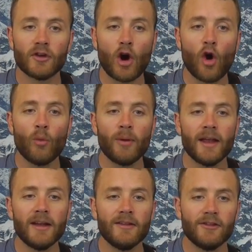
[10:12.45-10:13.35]

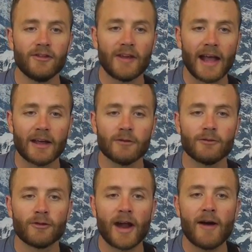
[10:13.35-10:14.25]
open,
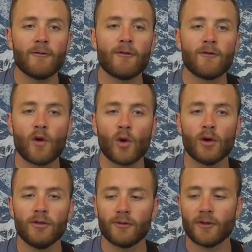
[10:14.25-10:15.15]
2nd fret,
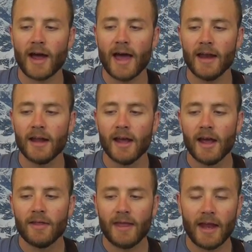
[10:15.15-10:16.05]
4th fret,
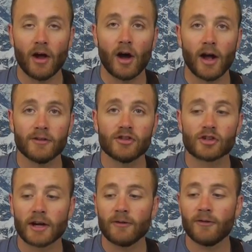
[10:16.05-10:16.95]
then on
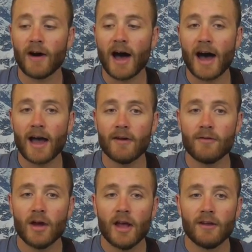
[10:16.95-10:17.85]
string 5,
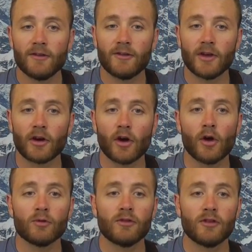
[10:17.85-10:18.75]

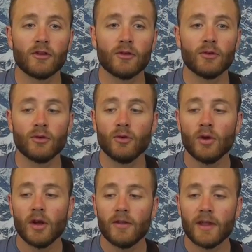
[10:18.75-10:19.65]
0,
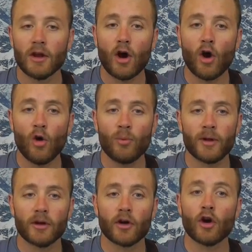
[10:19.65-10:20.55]
2, then
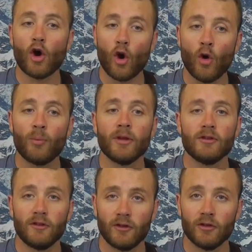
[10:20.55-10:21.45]
open, or
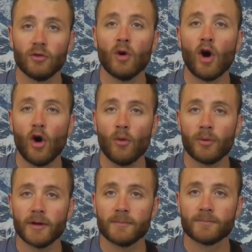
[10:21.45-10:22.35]
open, 2,
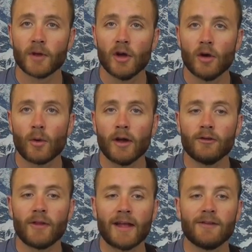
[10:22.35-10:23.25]
open. Right,
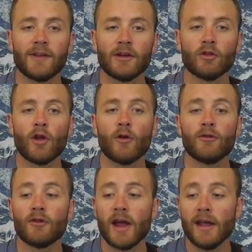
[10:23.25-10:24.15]
so that single note
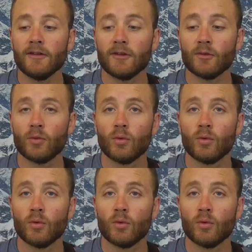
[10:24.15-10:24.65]
phrase is,